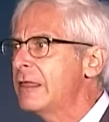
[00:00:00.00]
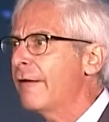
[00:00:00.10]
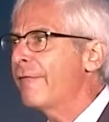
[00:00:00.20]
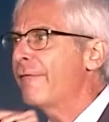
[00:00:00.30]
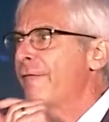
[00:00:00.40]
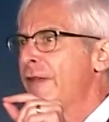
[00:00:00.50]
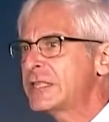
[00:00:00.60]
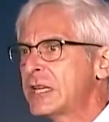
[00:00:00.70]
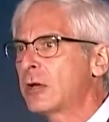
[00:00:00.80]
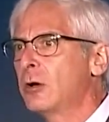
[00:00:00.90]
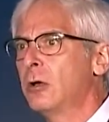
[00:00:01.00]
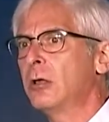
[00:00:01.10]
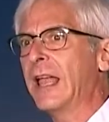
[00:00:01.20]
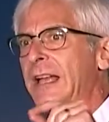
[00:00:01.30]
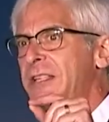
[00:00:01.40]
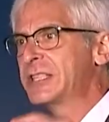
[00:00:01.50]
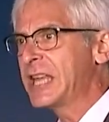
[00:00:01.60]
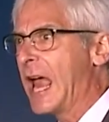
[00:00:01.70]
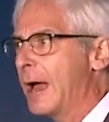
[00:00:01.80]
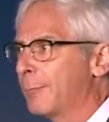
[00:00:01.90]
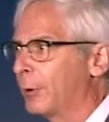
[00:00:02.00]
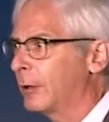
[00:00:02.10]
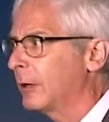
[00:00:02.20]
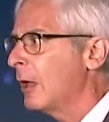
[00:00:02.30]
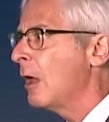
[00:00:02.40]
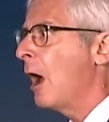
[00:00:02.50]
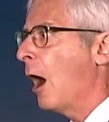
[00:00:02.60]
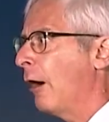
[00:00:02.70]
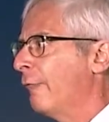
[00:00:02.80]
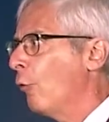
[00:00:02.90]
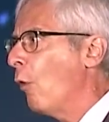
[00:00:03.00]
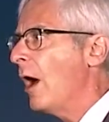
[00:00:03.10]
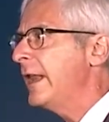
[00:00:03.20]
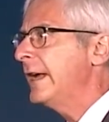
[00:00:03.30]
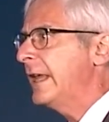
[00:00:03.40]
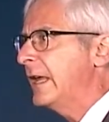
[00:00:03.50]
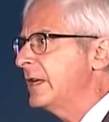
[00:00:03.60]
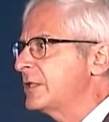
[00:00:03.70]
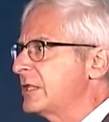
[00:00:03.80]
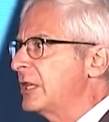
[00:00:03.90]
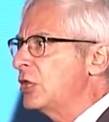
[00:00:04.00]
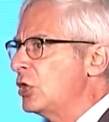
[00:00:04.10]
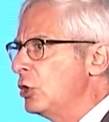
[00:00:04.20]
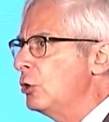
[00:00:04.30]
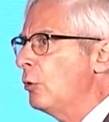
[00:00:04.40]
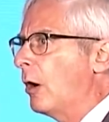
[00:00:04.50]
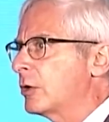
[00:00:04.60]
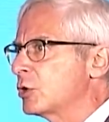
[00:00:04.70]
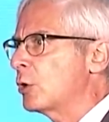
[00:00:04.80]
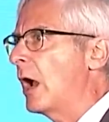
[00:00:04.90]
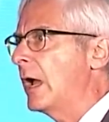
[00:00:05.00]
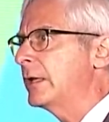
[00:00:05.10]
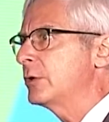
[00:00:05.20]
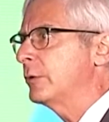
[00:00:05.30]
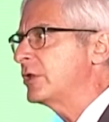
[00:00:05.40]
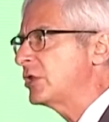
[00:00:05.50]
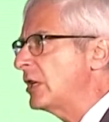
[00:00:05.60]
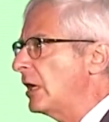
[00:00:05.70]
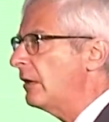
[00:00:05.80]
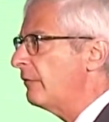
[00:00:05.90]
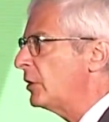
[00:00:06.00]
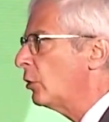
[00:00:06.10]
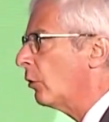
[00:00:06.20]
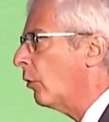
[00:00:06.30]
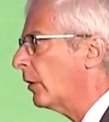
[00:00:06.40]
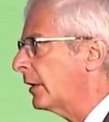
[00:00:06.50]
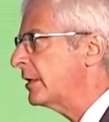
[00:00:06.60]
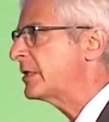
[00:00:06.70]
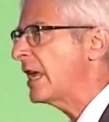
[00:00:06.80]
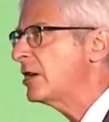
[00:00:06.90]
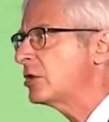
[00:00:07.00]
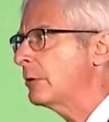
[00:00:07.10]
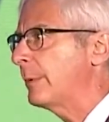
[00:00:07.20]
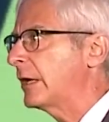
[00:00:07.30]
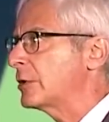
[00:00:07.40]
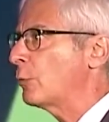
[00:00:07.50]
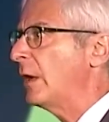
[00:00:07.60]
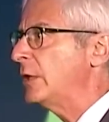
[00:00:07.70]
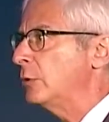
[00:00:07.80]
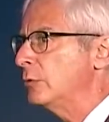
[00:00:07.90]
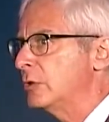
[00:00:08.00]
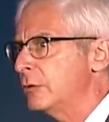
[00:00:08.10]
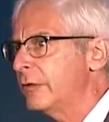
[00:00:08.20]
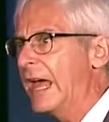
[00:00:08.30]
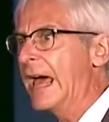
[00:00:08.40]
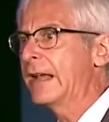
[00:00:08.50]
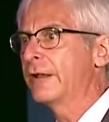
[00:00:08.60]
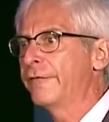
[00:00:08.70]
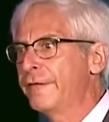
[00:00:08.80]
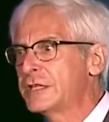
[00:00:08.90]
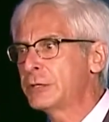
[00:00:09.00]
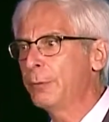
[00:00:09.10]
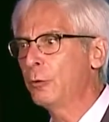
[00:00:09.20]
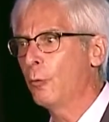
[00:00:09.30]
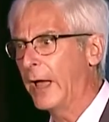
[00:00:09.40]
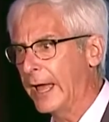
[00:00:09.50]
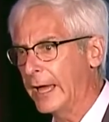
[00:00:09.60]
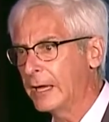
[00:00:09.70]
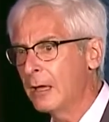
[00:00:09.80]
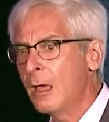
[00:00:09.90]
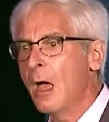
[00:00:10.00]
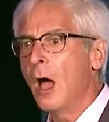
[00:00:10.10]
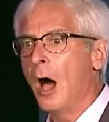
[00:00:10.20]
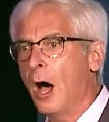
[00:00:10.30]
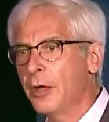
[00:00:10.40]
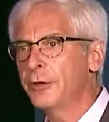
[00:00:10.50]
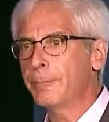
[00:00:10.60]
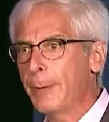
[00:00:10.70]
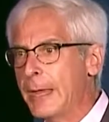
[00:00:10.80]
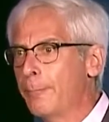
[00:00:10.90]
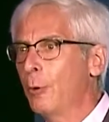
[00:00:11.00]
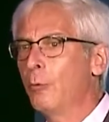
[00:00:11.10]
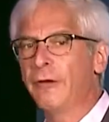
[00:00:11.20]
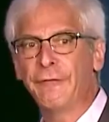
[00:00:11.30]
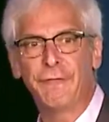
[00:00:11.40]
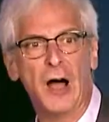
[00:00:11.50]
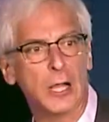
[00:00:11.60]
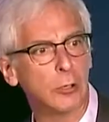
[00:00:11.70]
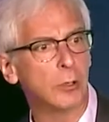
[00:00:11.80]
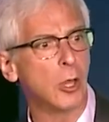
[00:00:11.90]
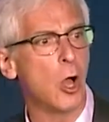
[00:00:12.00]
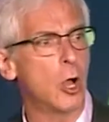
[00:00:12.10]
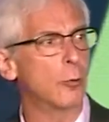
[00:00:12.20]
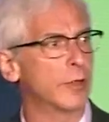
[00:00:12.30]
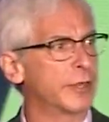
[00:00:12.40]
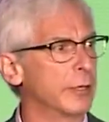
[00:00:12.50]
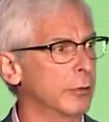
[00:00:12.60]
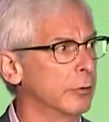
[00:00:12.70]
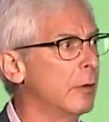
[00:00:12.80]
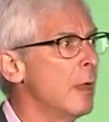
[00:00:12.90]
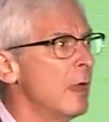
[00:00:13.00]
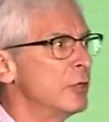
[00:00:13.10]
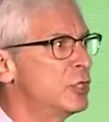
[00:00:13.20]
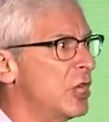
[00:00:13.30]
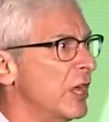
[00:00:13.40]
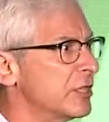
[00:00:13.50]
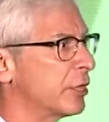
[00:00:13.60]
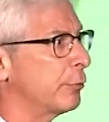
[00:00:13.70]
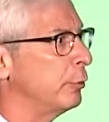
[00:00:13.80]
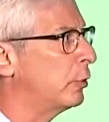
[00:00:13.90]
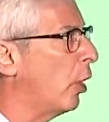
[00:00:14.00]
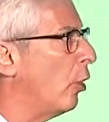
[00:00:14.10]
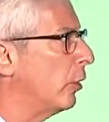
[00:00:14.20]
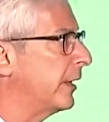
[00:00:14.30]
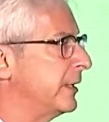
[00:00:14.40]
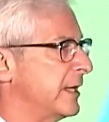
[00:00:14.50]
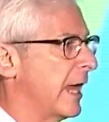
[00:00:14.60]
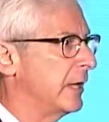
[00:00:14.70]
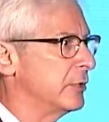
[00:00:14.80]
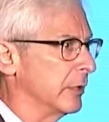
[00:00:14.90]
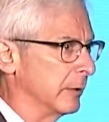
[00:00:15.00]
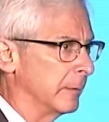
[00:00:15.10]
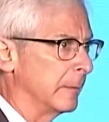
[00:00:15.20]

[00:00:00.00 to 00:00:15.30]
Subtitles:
the physical example of what it is that you are trying to achieve in your organization, because when you do that in a visible way, other people will follow along with you just through goal contagion.